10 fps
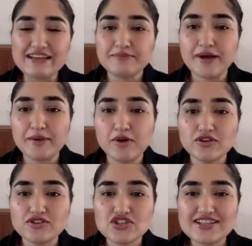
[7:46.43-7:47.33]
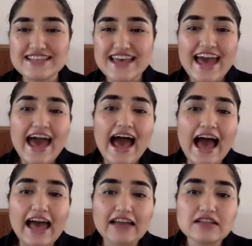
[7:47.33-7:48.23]
my apologies,
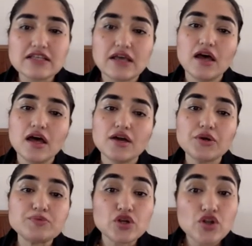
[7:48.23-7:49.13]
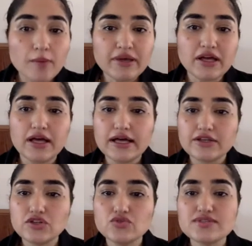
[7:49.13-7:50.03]
and Cryptonomica
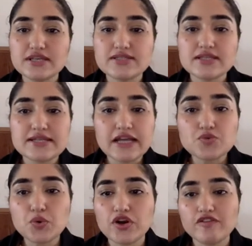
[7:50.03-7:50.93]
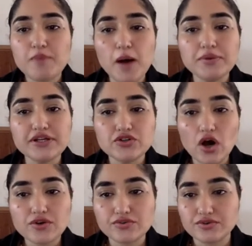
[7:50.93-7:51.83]
uses a network of public
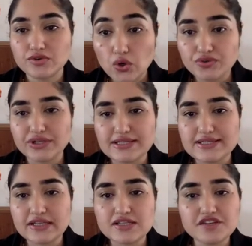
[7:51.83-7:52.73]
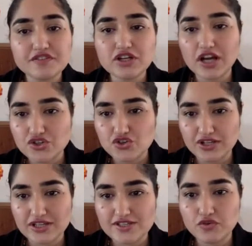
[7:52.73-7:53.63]
notaries in different
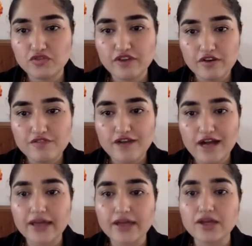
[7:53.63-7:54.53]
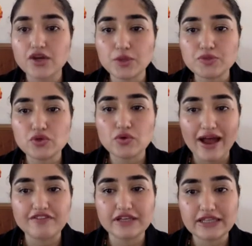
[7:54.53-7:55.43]
countries who verify
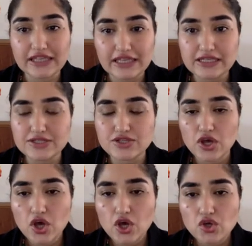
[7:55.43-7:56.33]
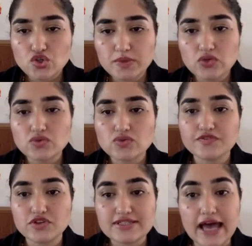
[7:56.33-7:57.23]
cryptographic keys to be used
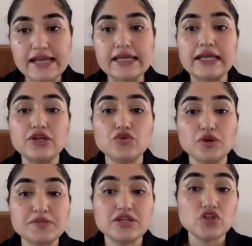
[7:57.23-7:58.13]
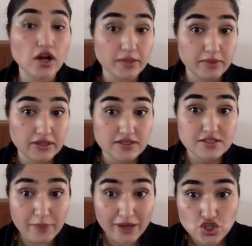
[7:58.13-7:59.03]
for signing and encrypting documents,
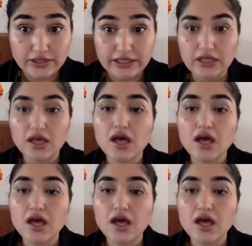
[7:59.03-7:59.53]
especially